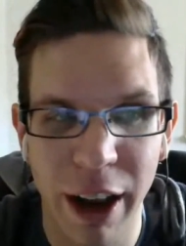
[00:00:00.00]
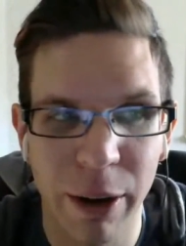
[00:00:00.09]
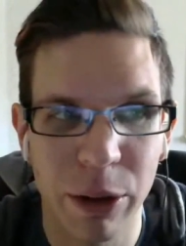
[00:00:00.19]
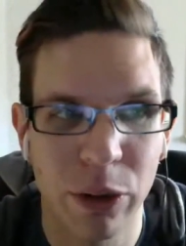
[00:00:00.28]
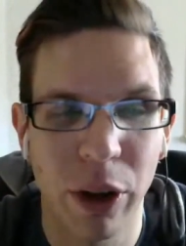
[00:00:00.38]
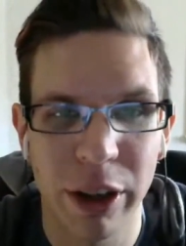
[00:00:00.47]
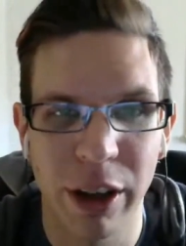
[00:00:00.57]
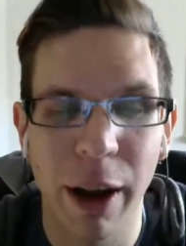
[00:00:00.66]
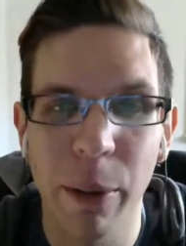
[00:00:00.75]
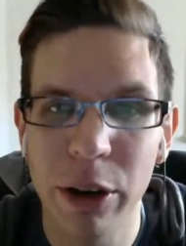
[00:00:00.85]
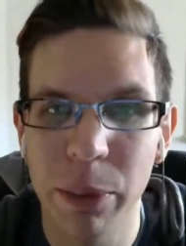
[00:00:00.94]
night
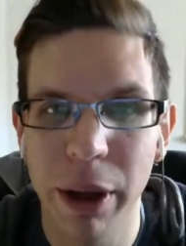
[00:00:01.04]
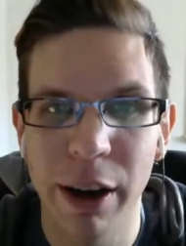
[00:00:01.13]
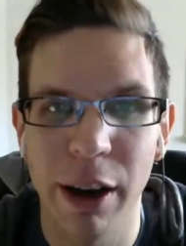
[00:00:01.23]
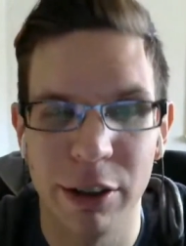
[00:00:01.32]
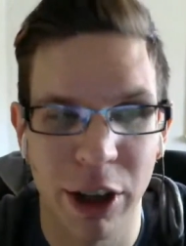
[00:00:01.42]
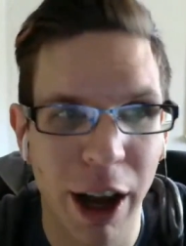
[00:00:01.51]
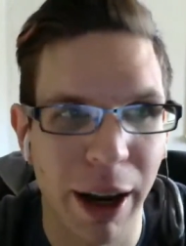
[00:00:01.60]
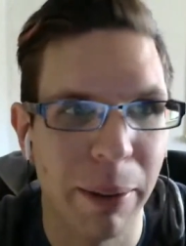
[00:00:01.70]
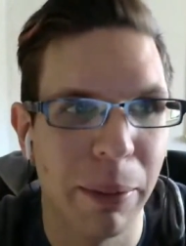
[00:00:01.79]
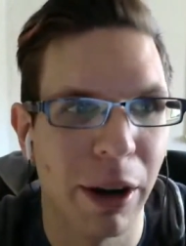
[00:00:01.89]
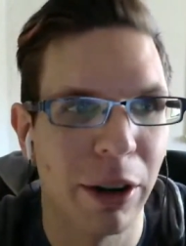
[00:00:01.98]
I went to bed on
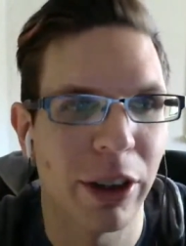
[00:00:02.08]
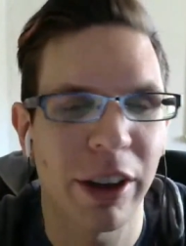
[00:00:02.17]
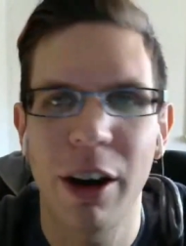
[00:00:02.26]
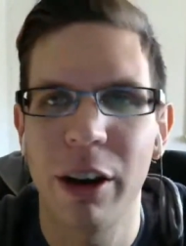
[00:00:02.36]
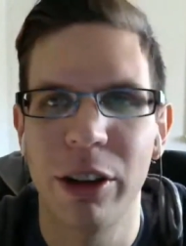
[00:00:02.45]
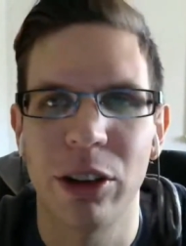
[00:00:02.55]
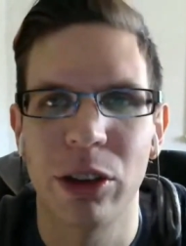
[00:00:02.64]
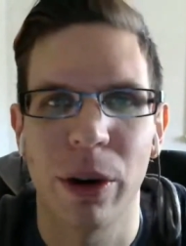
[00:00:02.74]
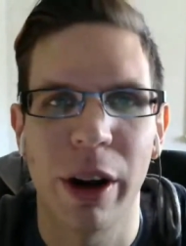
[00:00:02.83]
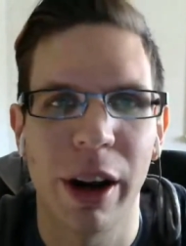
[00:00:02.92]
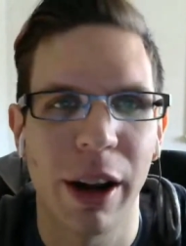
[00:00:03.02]
time and I was like, oh, this is
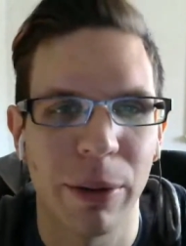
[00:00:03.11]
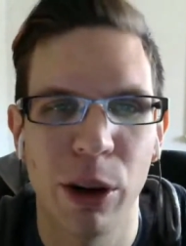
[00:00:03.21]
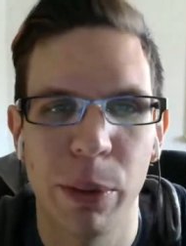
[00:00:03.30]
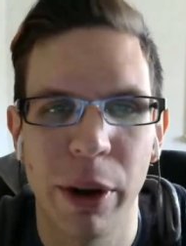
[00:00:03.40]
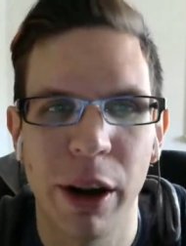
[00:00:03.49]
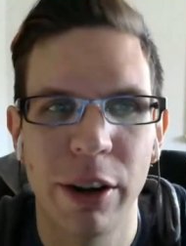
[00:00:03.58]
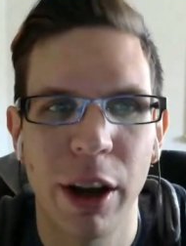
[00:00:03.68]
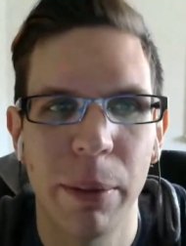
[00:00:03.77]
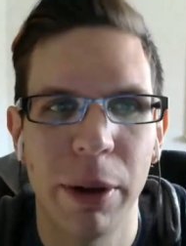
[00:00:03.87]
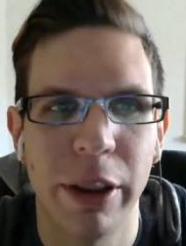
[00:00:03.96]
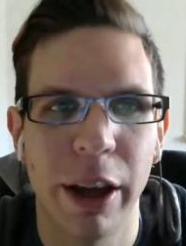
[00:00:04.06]
great. I'm going to bed on
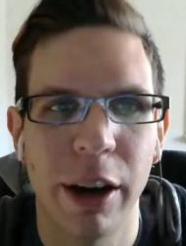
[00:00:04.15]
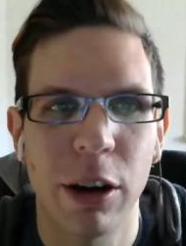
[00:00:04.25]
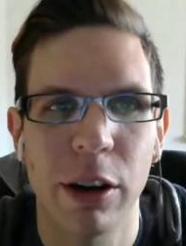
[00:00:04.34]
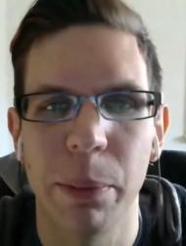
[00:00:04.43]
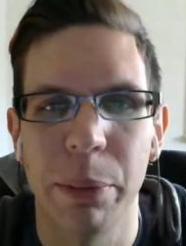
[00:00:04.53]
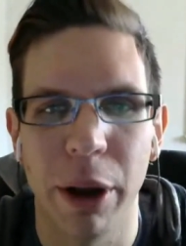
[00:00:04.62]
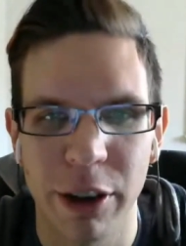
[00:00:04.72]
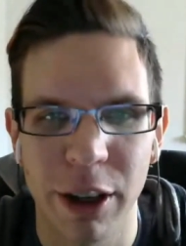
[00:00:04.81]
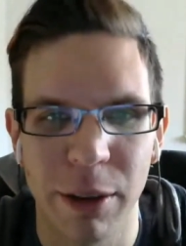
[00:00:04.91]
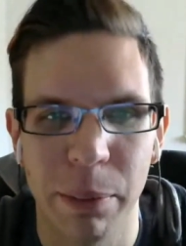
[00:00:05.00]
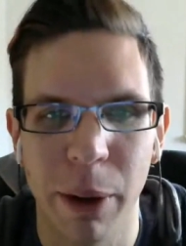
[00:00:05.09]
time. And then I heard the
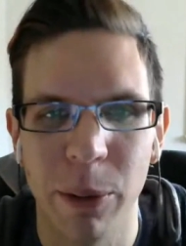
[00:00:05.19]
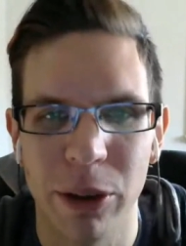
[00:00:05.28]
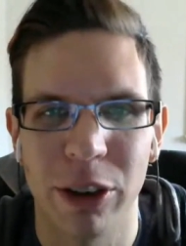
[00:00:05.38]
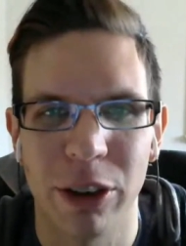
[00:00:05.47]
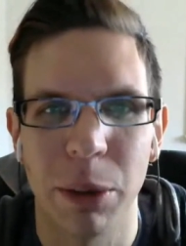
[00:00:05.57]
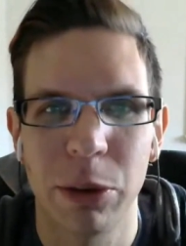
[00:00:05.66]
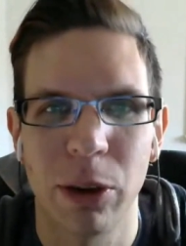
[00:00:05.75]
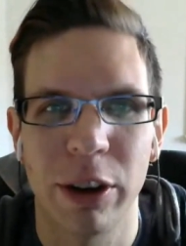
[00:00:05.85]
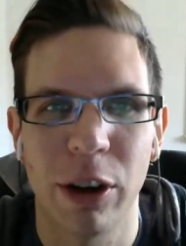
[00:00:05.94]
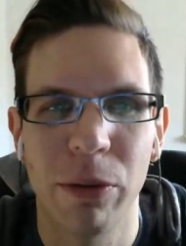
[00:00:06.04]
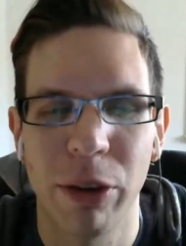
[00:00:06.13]
buzzing and Ben was asleep. So I
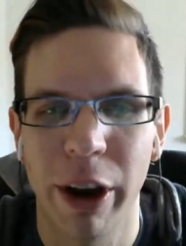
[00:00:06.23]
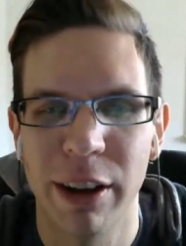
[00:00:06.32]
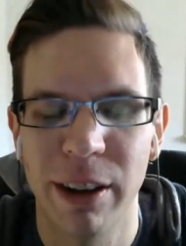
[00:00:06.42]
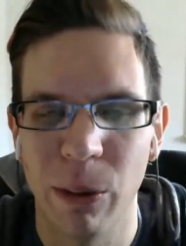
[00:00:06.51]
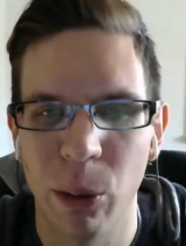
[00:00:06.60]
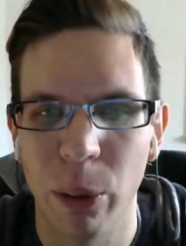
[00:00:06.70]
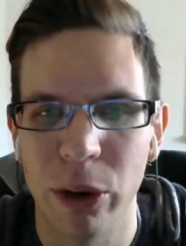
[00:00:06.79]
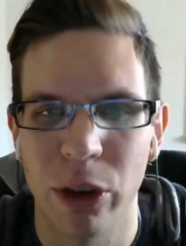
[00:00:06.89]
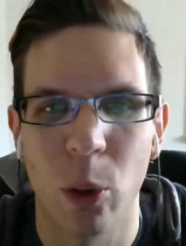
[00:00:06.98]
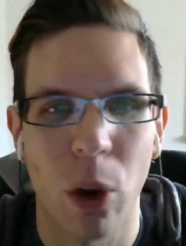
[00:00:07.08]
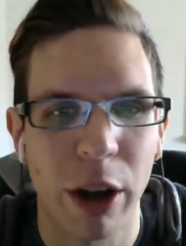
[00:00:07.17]
had to go find what was
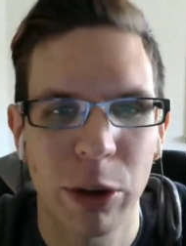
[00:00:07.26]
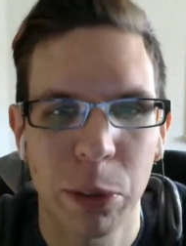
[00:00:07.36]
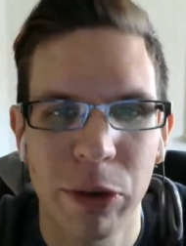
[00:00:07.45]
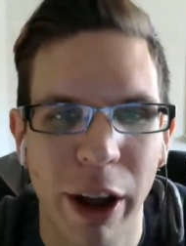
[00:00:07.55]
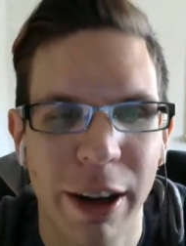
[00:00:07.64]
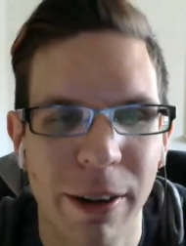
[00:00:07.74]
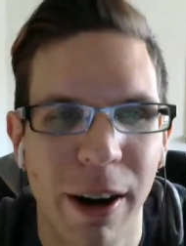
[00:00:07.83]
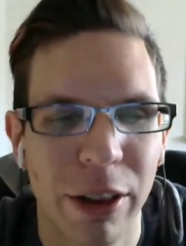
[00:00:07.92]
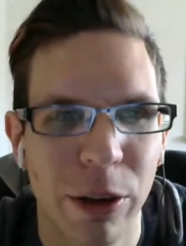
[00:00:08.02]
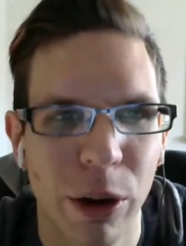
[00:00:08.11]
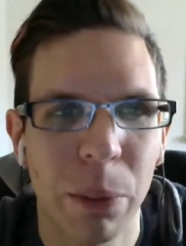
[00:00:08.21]
a wasp flying
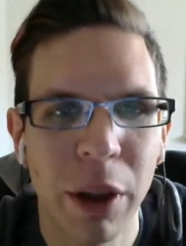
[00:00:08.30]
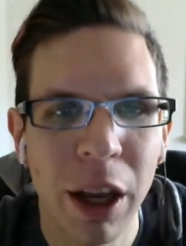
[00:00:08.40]
around the room. This